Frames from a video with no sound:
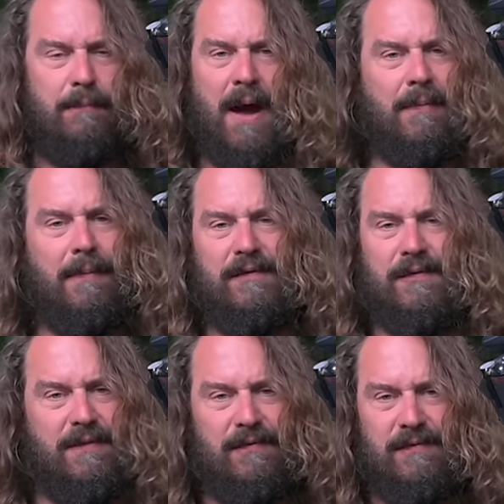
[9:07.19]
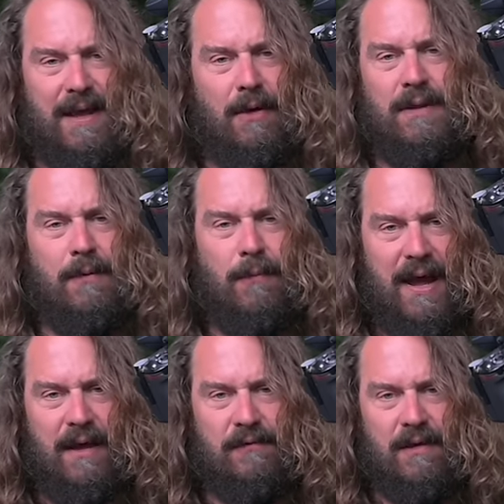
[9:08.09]
The problem is that this thing only
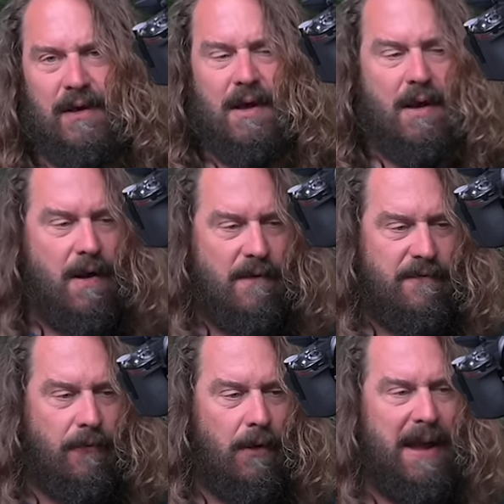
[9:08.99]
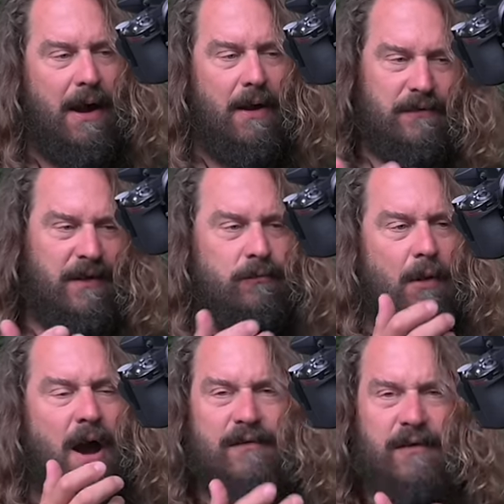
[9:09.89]
weighs four pounds. It's
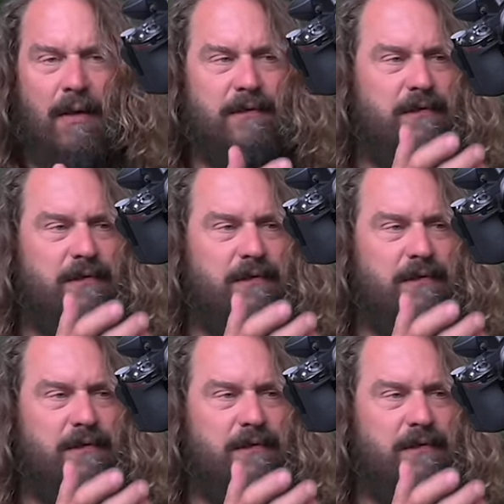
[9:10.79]
rock solid and